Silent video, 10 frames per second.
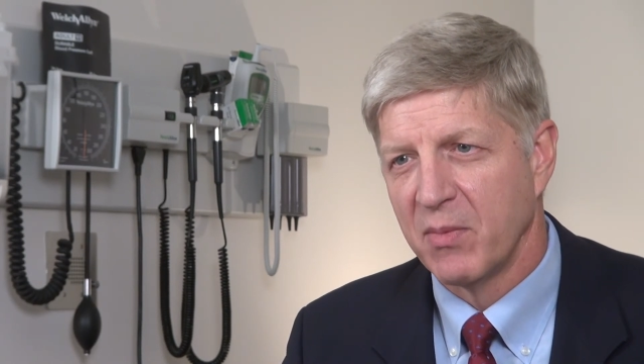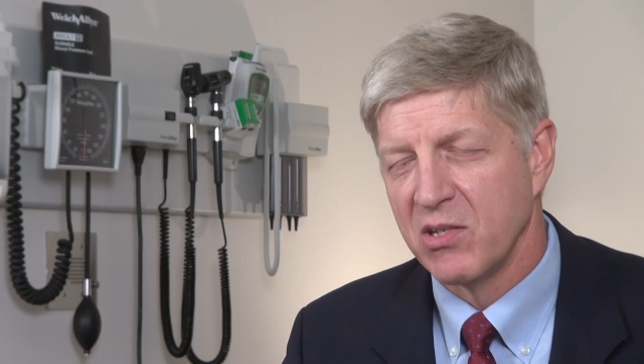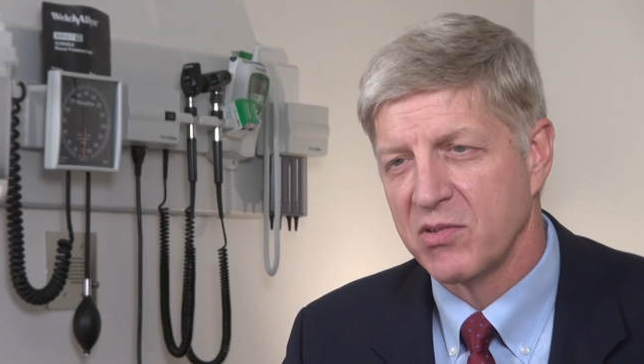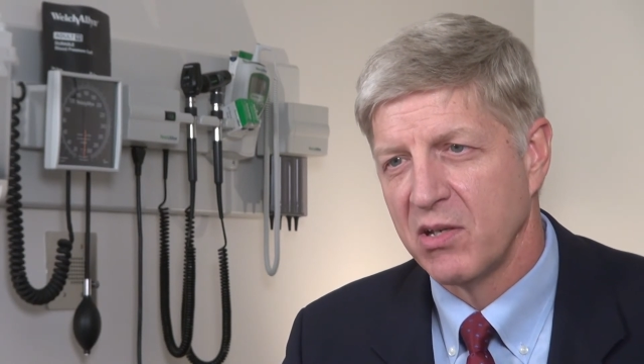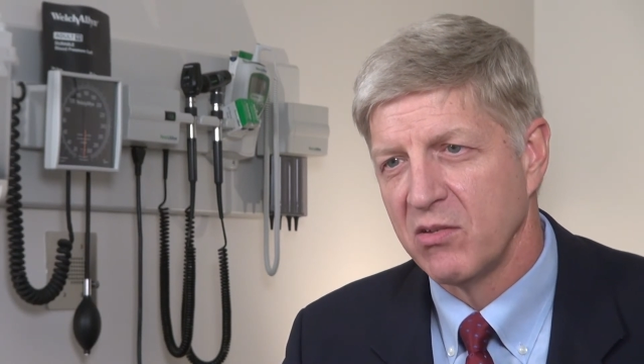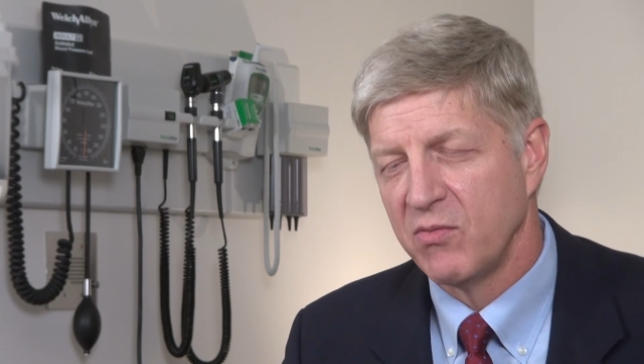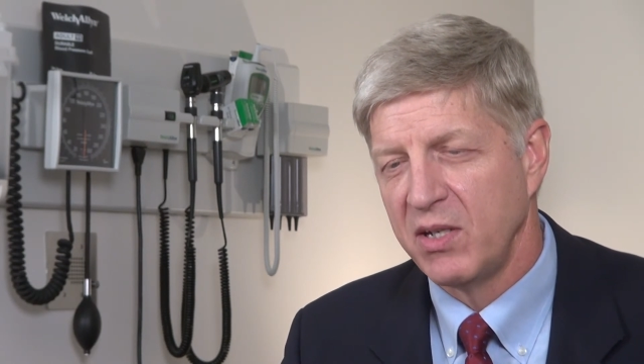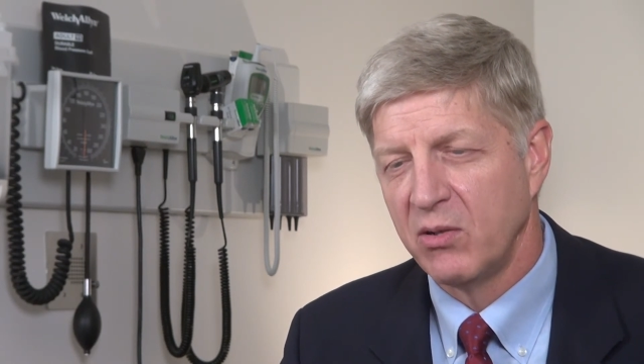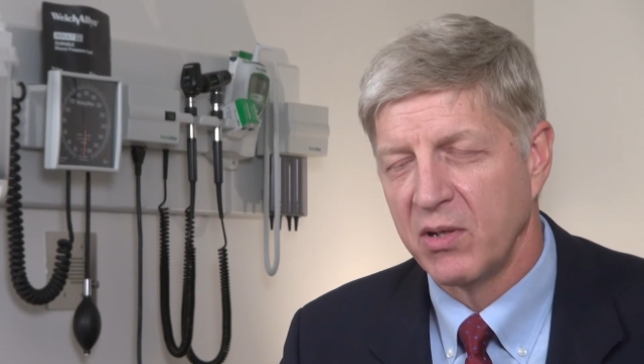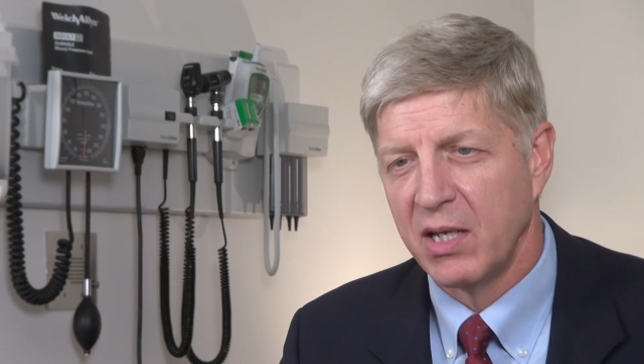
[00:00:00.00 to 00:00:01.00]
my son's
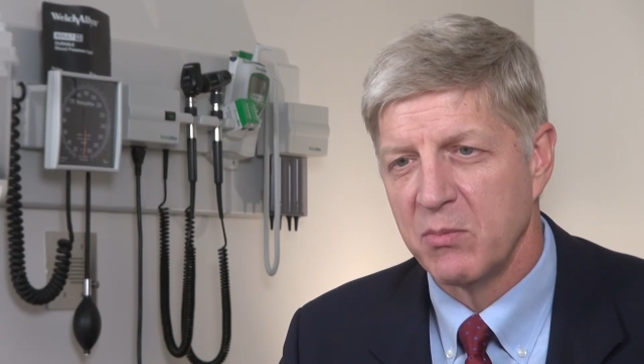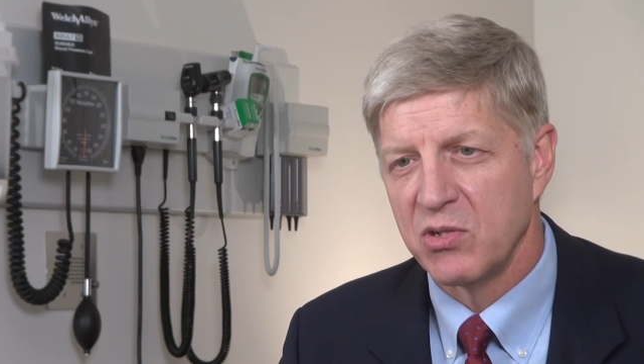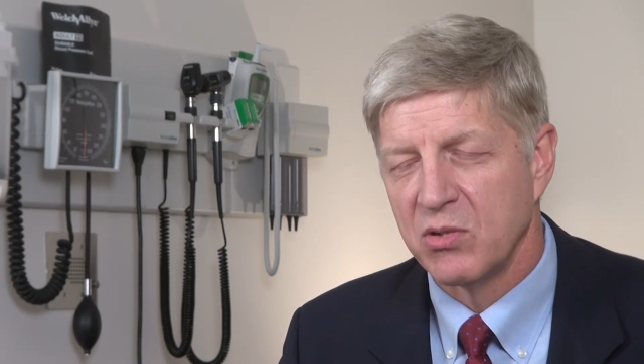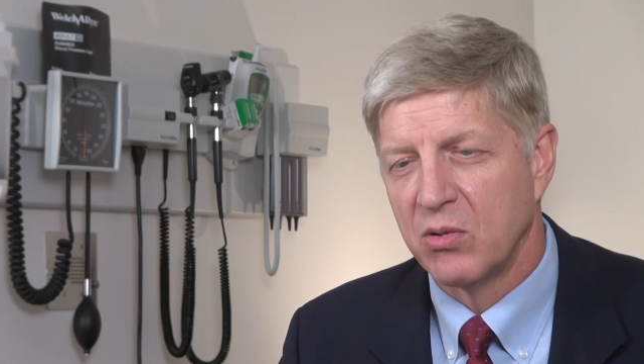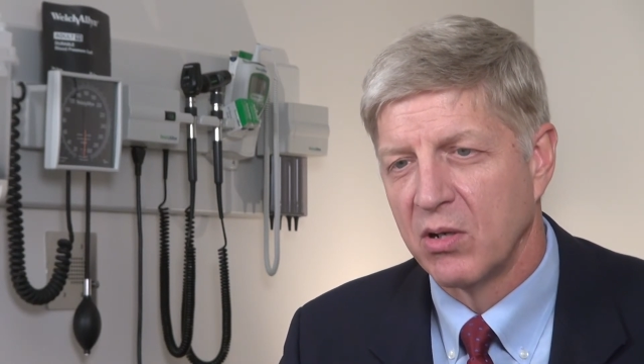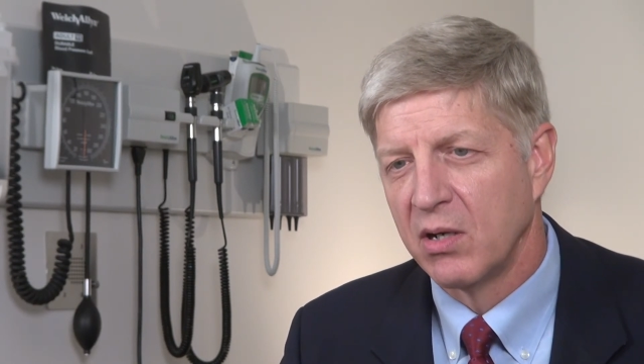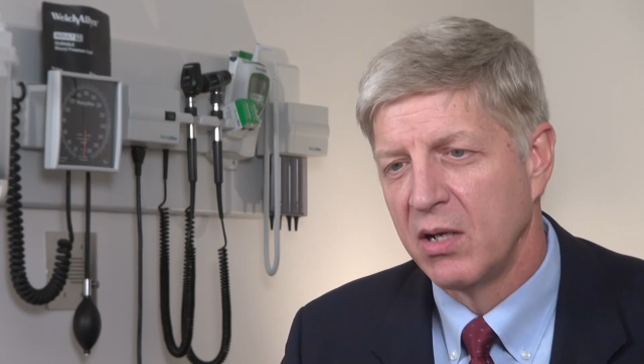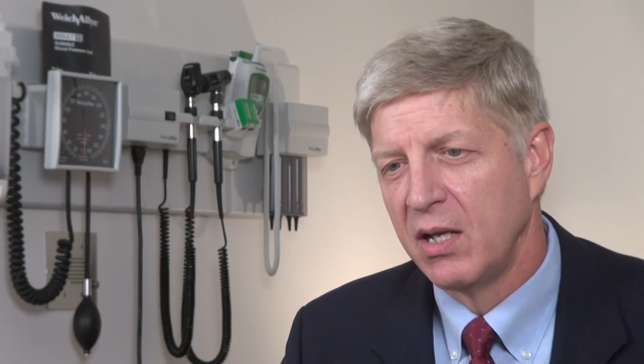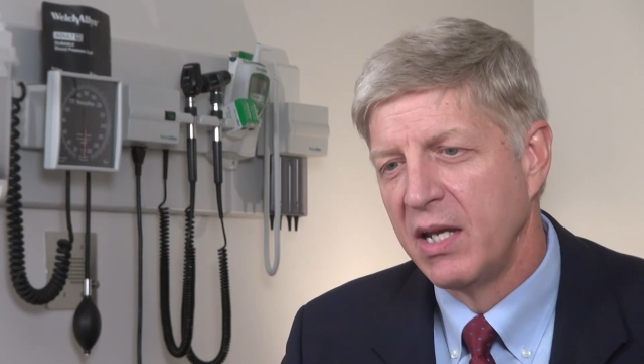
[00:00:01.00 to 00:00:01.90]
video game store,